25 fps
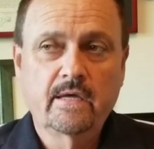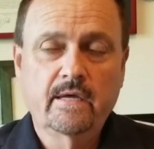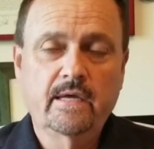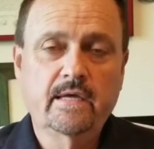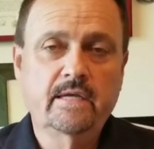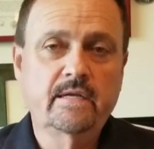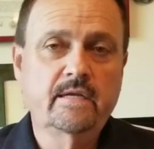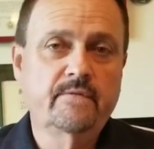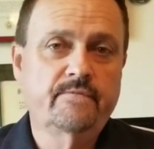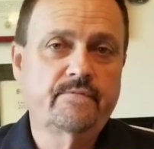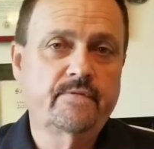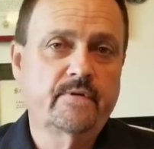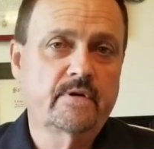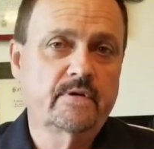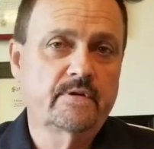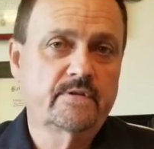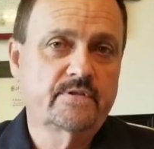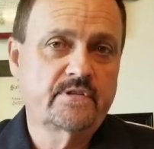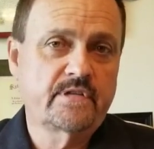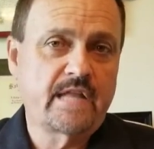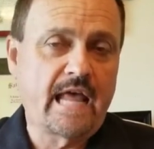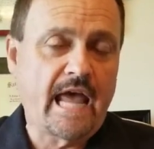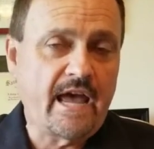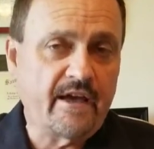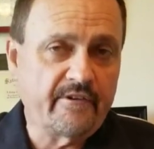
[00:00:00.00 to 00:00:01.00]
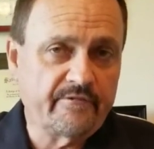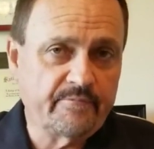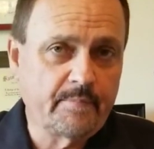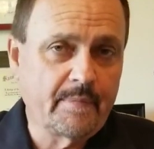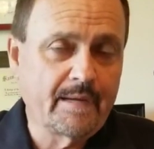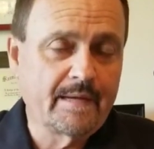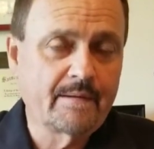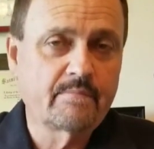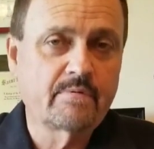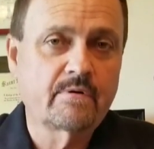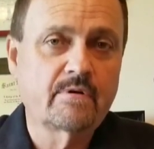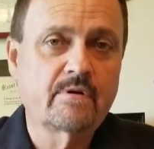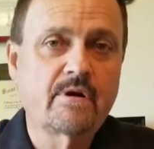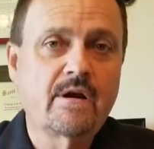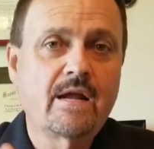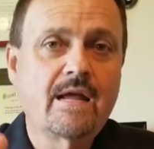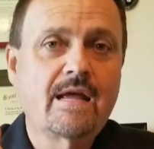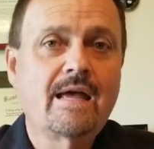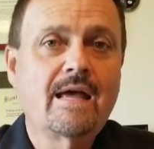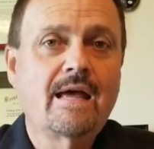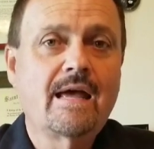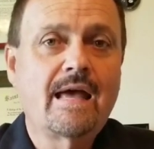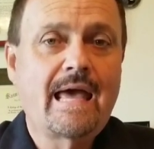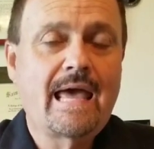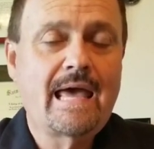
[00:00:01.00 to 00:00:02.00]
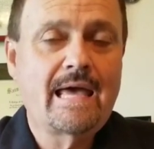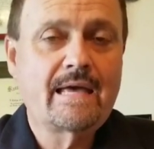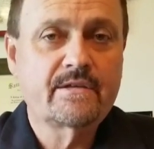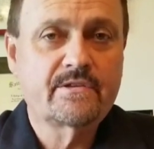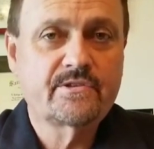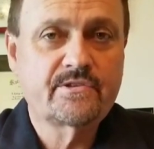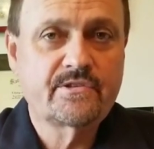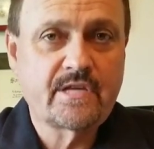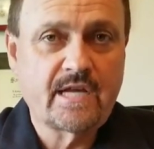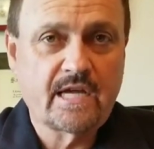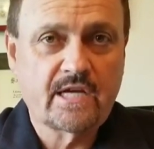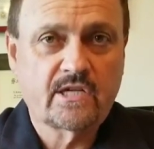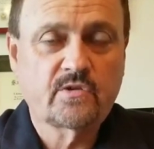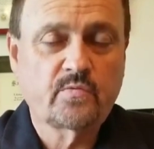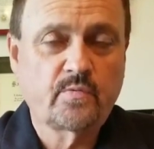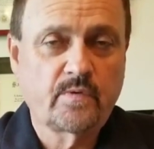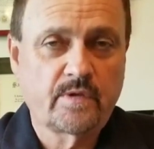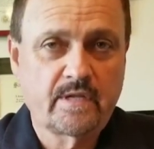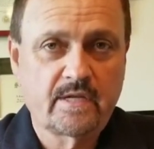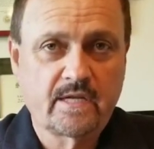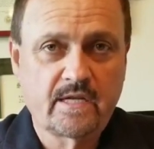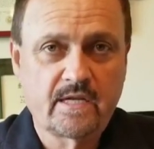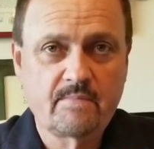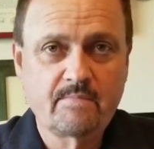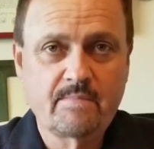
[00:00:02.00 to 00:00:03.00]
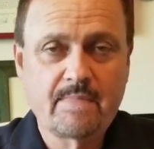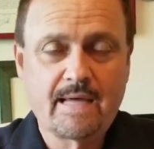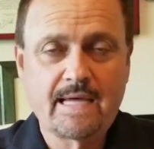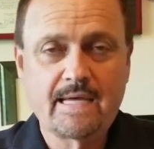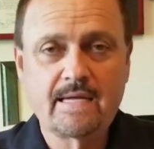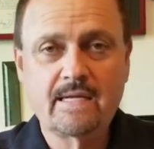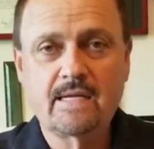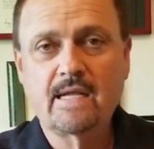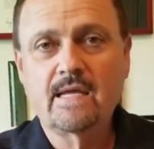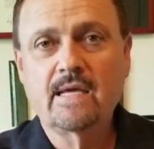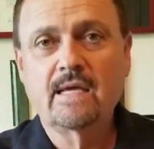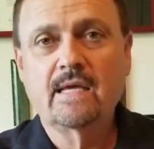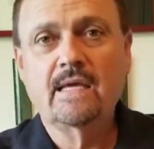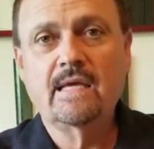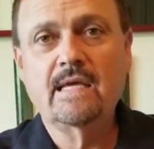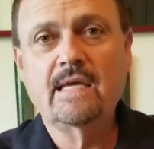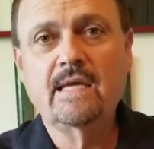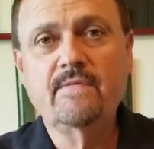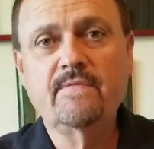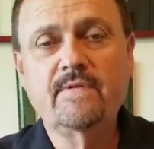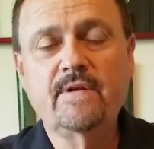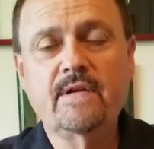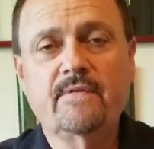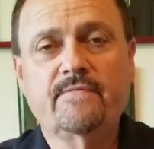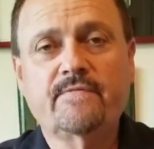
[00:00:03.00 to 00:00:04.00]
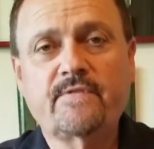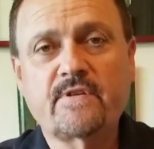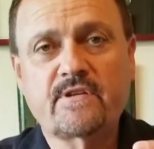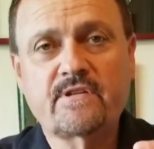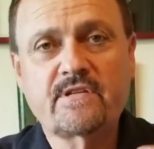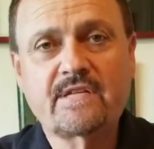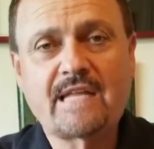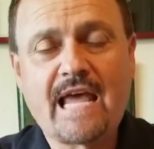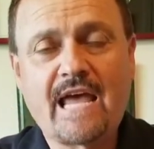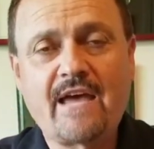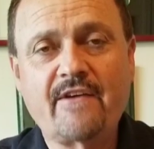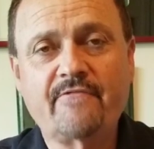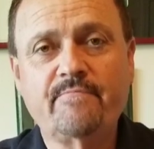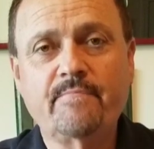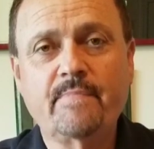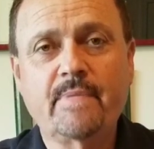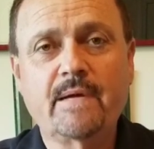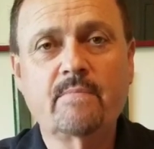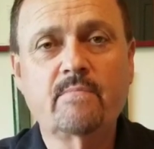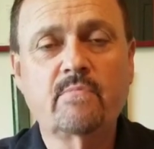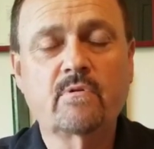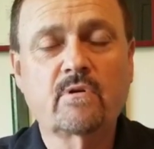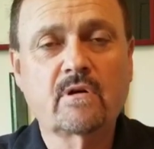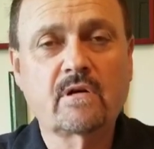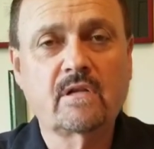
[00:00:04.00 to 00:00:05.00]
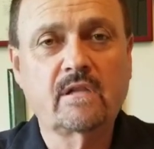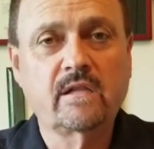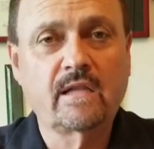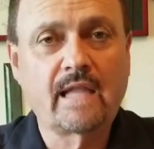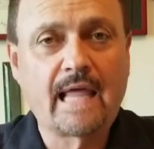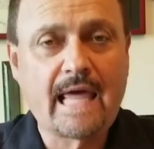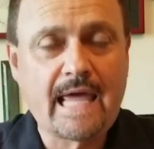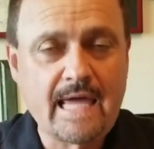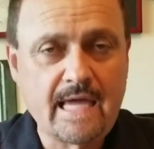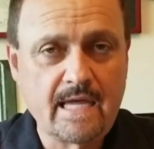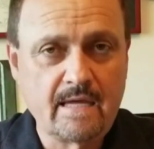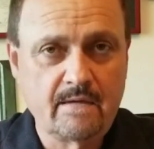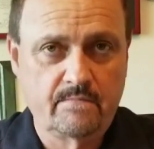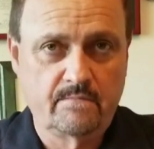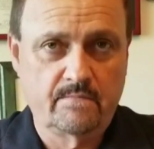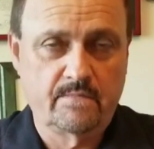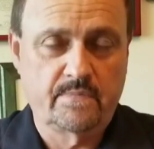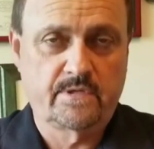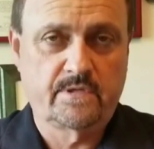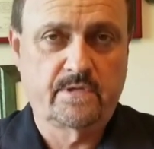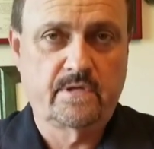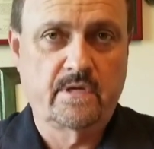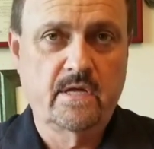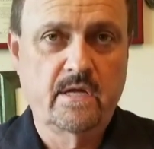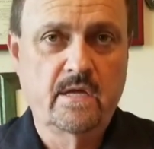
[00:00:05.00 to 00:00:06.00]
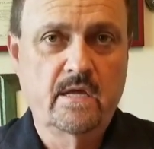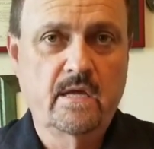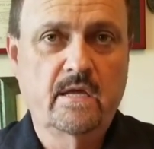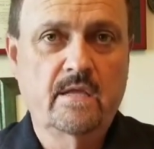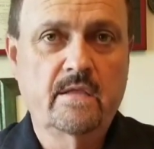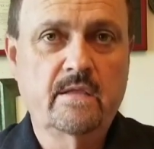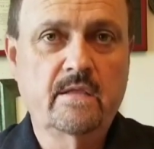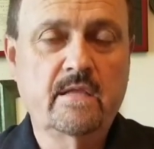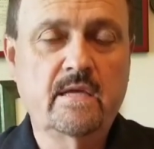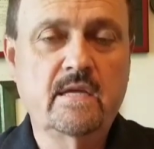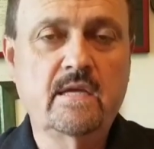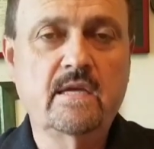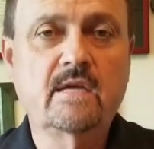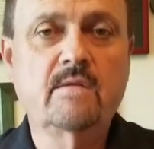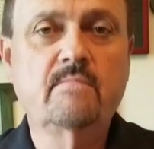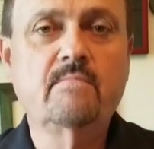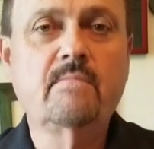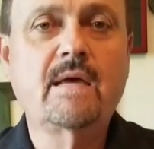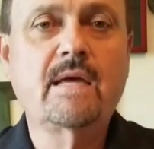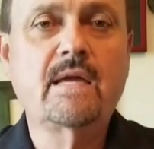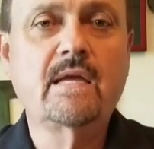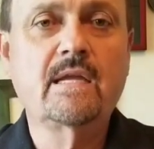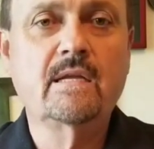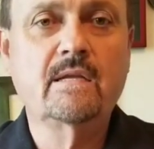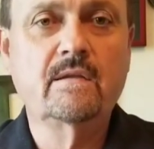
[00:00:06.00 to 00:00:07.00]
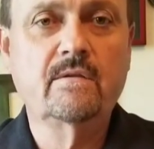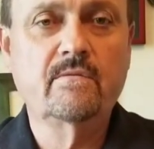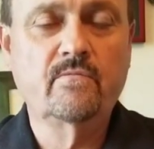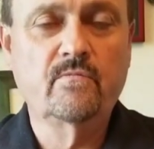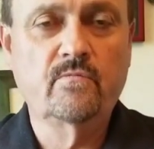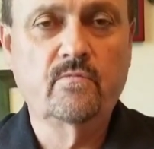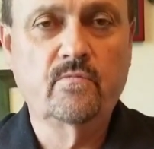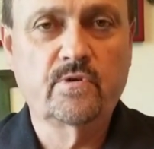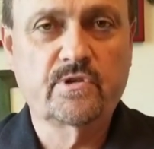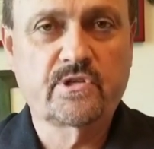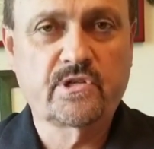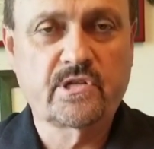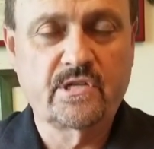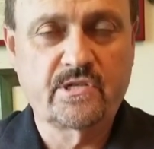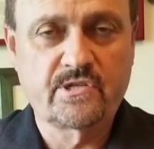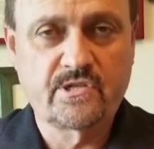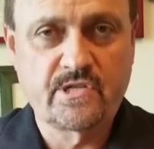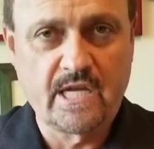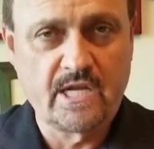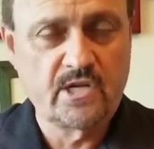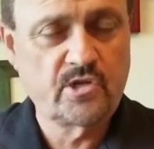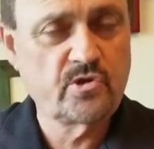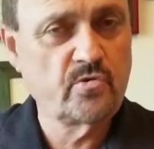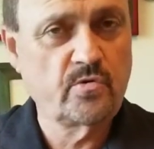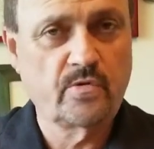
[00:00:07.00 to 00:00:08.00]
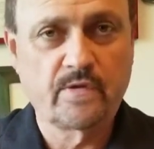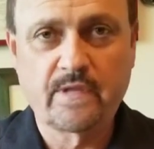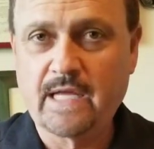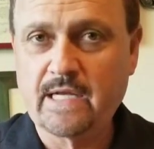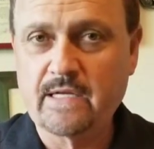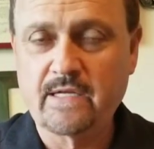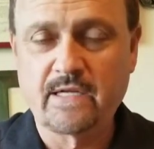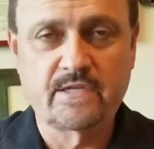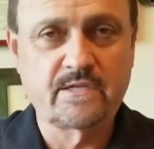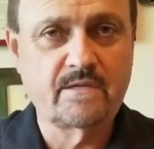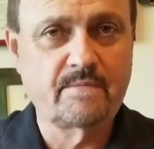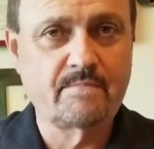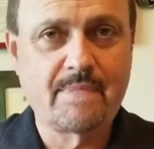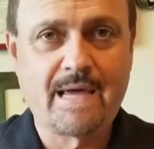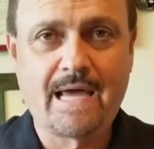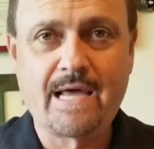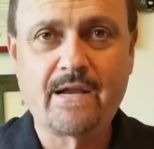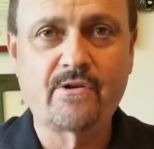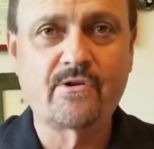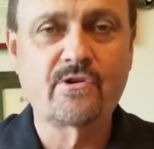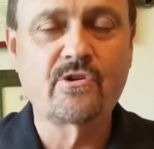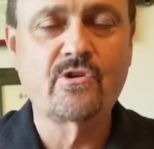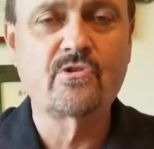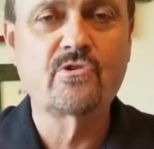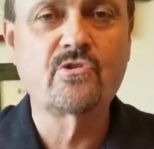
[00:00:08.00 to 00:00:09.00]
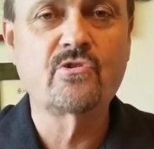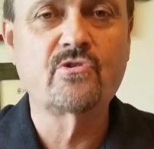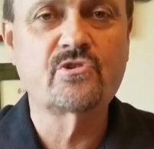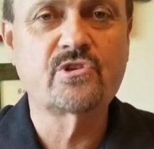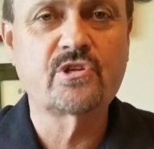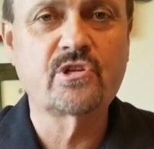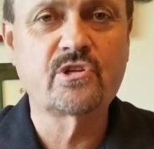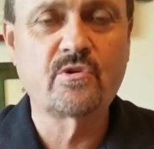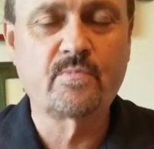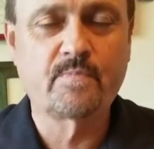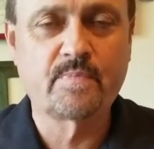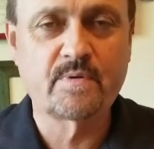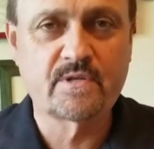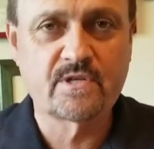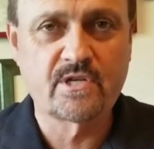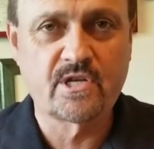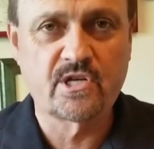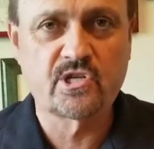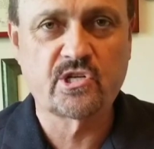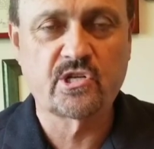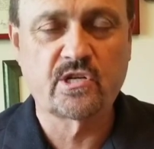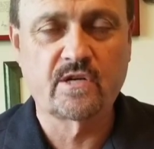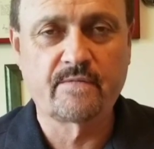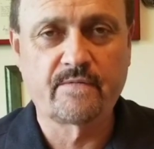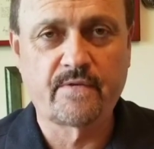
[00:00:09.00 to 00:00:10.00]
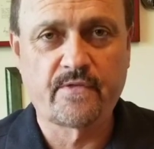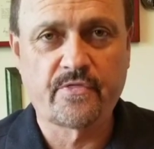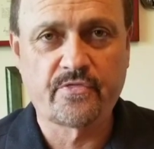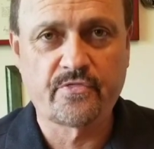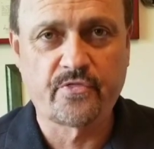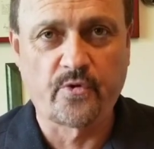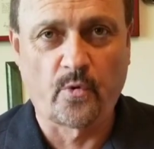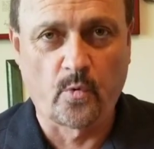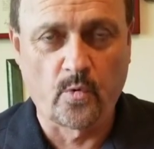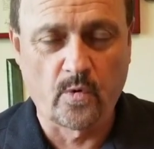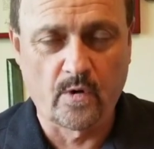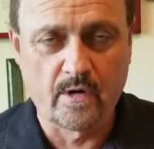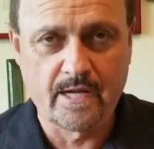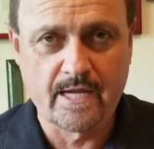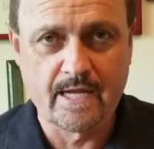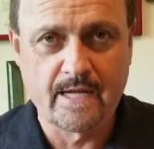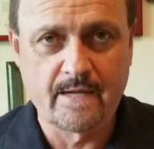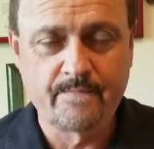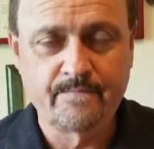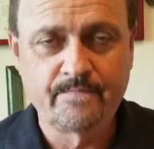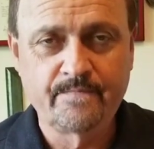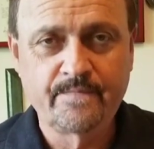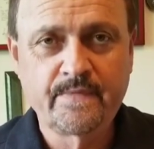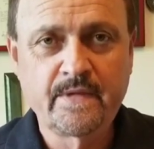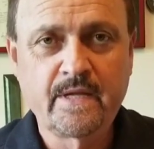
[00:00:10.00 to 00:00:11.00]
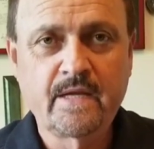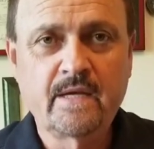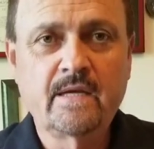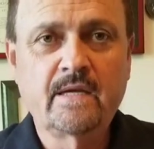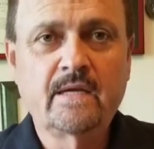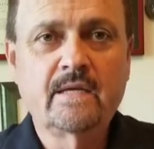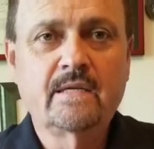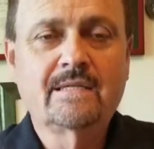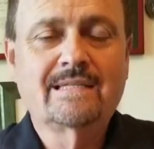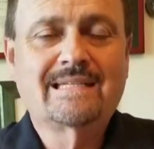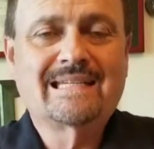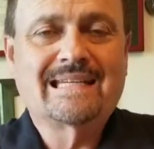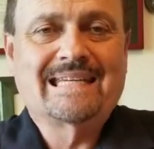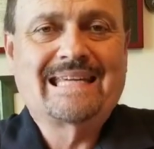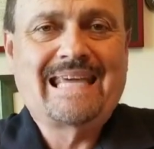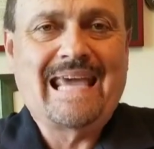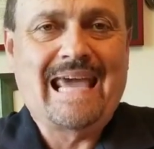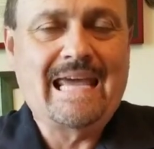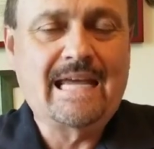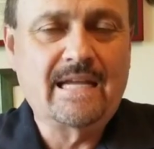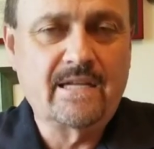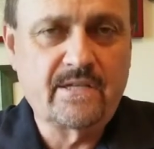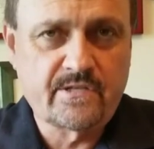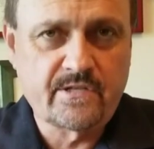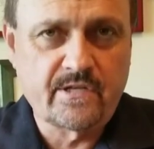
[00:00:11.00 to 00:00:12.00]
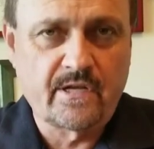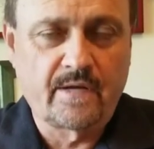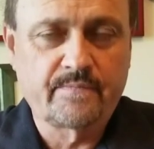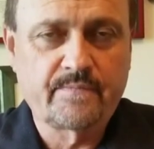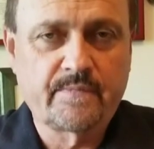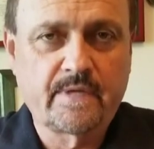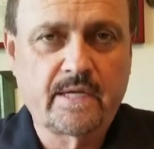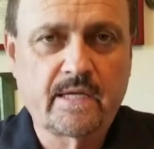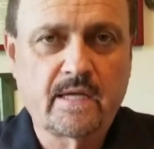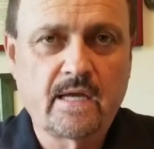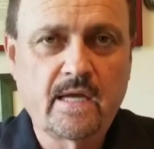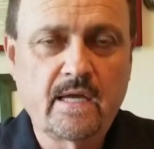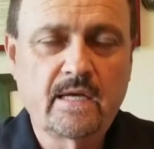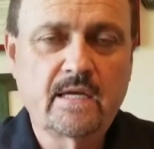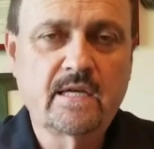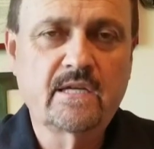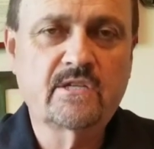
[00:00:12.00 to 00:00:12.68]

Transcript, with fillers: And if a staff member has sex with an inmate, even if the staff member claims the inmate was consensual, that doesn't matter. You're using your position of authority to gain something.